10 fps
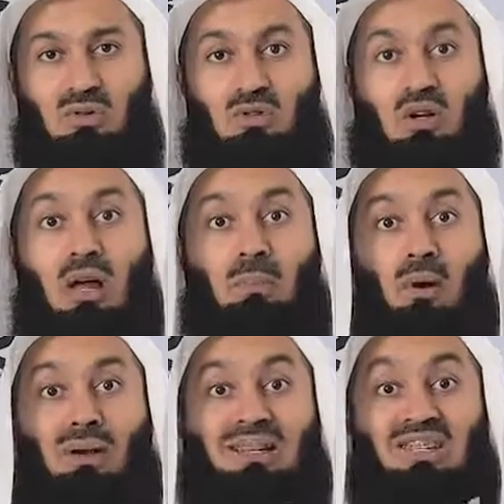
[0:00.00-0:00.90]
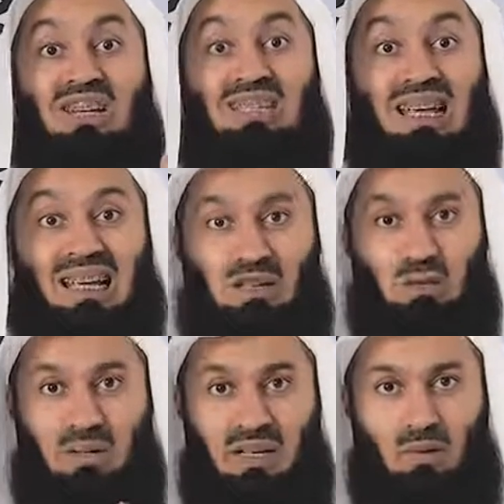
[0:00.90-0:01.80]
who's not apologetic
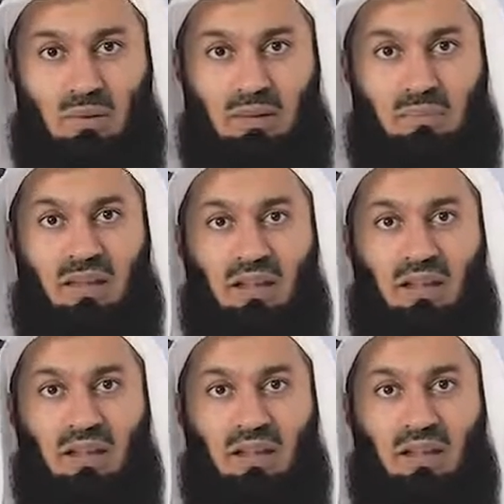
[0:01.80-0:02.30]
to begin with.